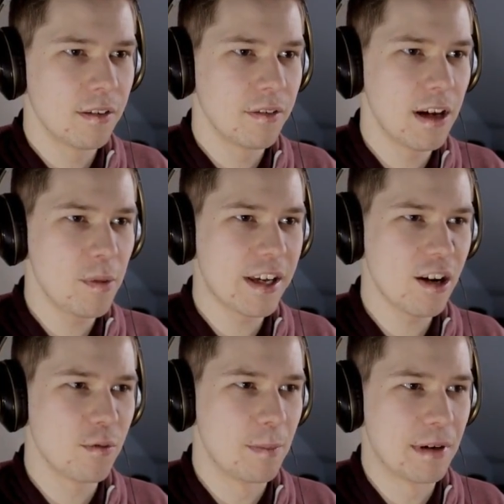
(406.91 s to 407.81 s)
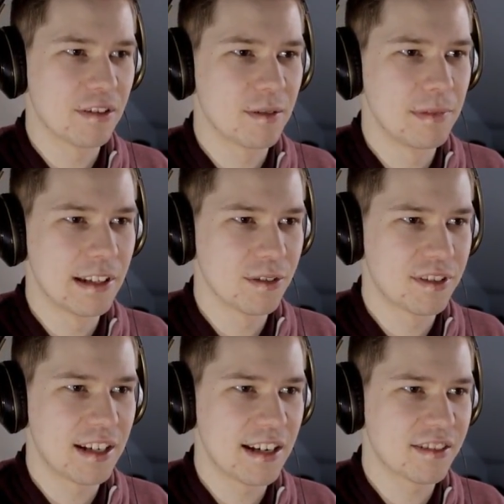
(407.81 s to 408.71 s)
There we go, we built some little
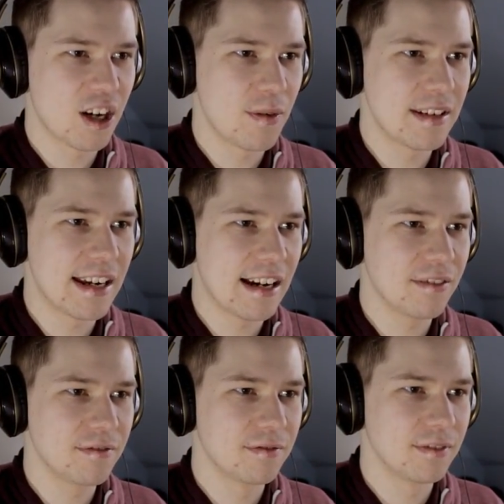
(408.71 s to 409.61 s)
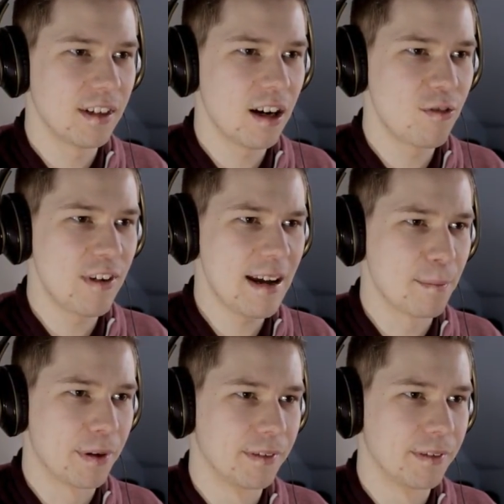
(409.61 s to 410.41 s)
stairs going down our ramp.